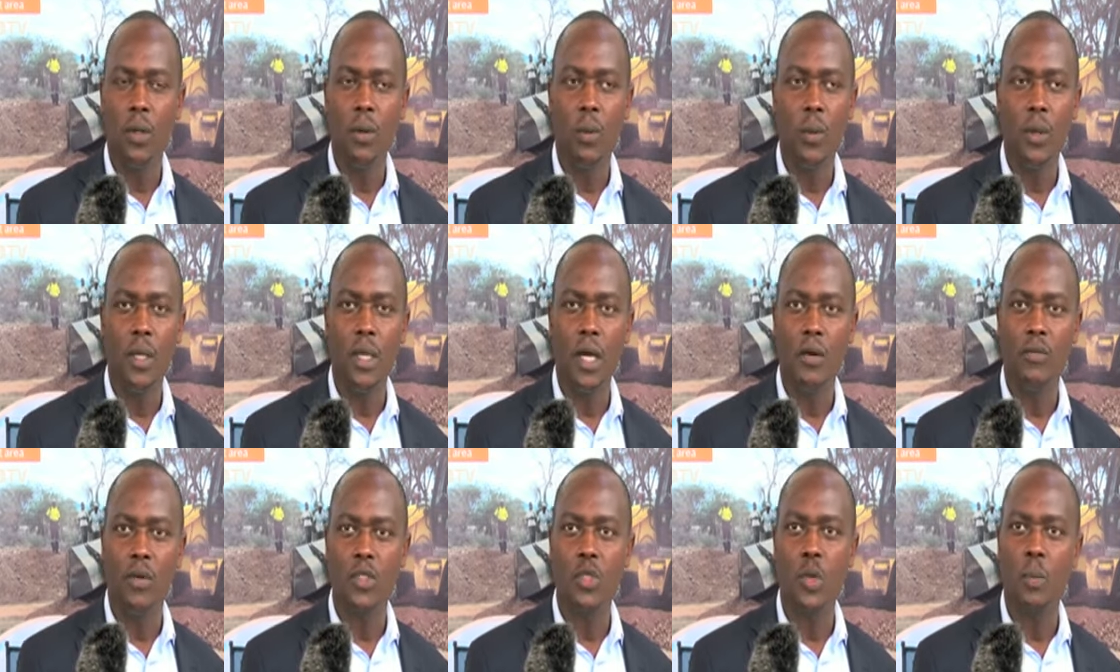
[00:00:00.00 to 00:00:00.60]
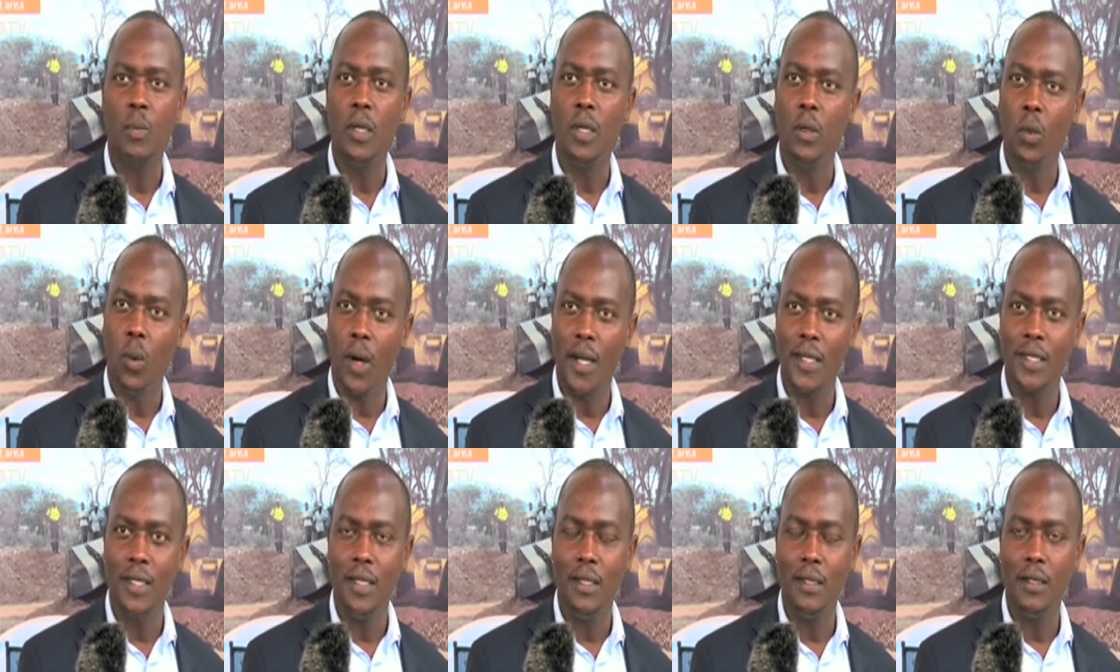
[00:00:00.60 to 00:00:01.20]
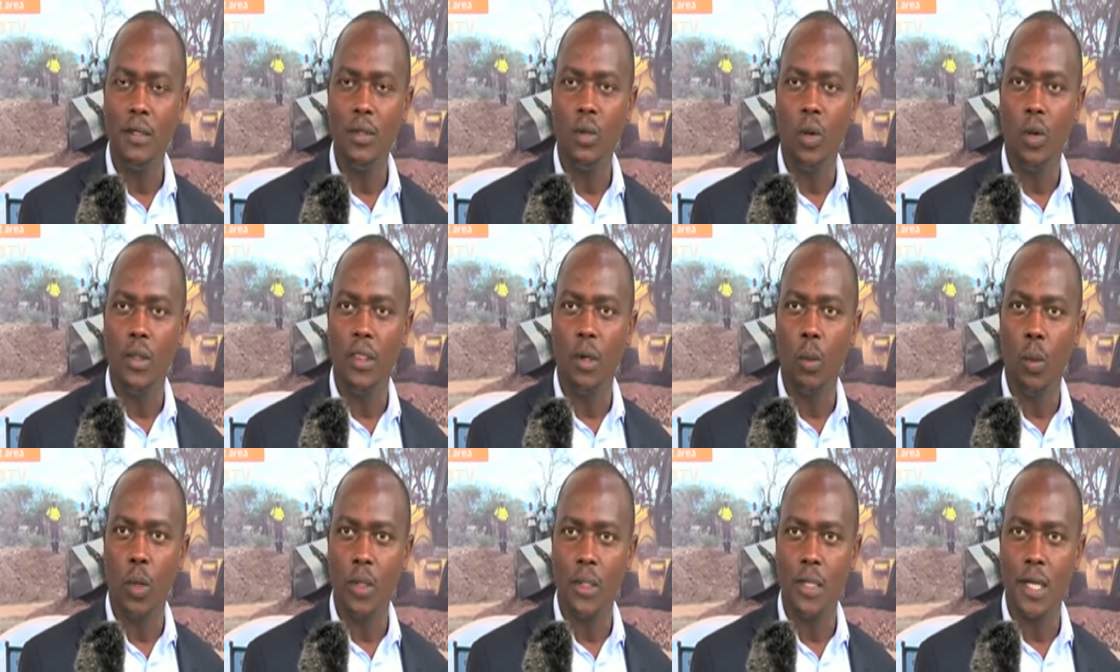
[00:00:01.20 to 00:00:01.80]
We have also been working on
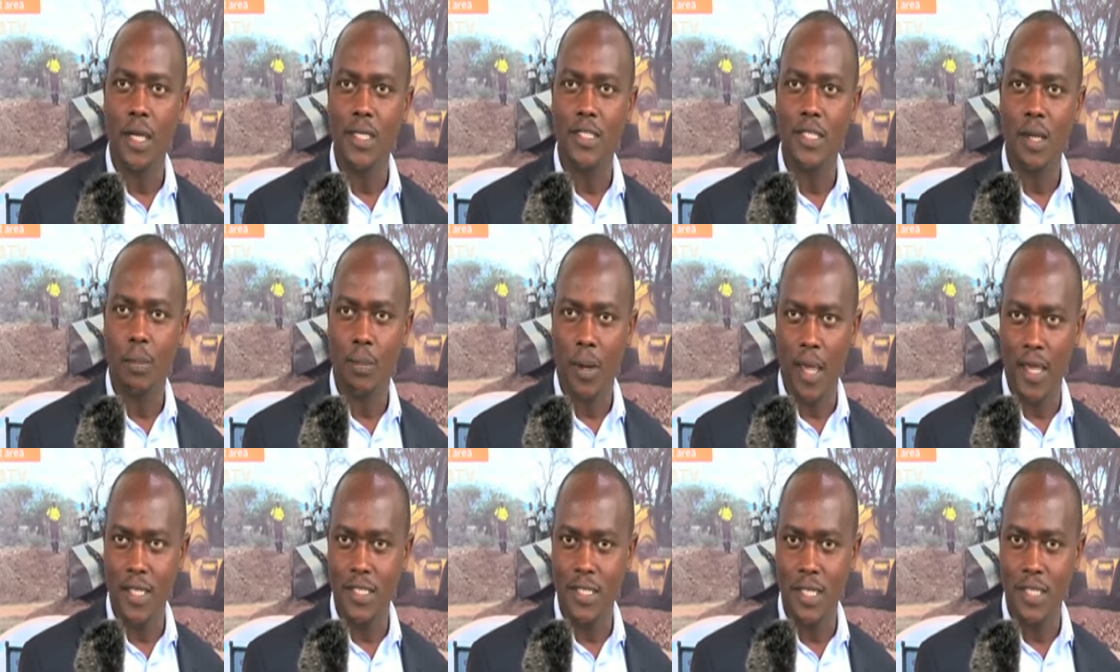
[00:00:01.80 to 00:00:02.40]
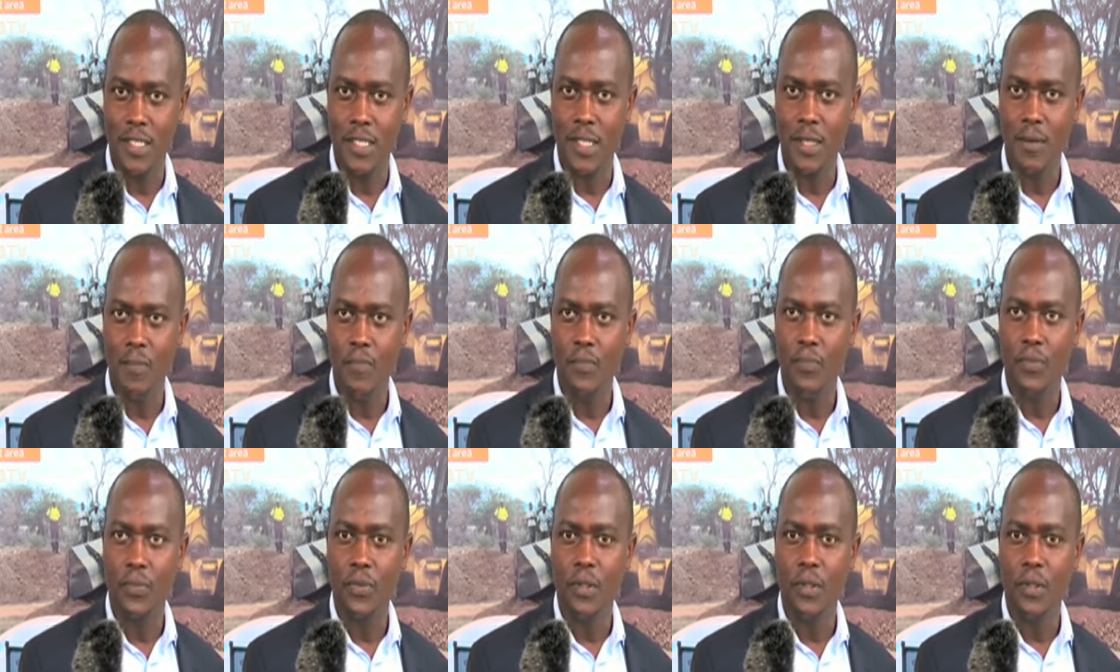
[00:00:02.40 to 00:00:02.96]
the water supply system.